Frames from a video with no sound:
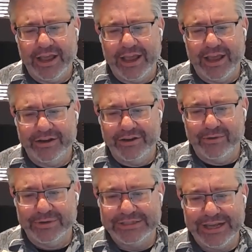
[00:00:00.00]
And,
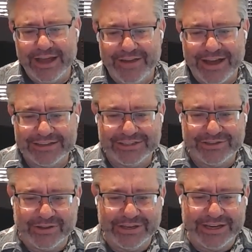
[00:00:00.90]
once they have access
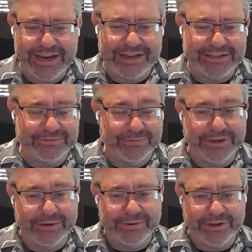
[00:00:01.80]
to all the data, it's
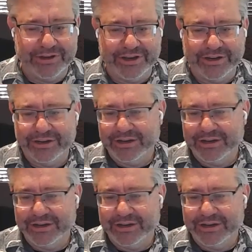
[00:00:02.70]
really, really good.